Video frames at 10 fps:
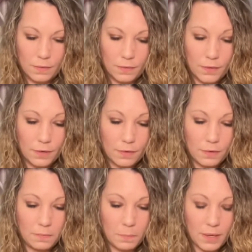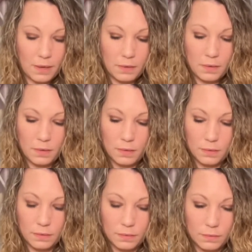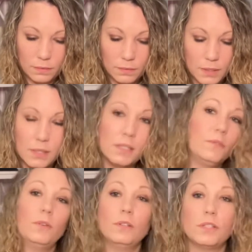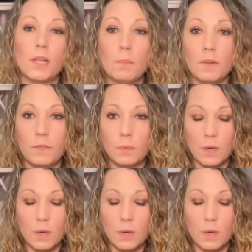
There could have been, this is for some of you,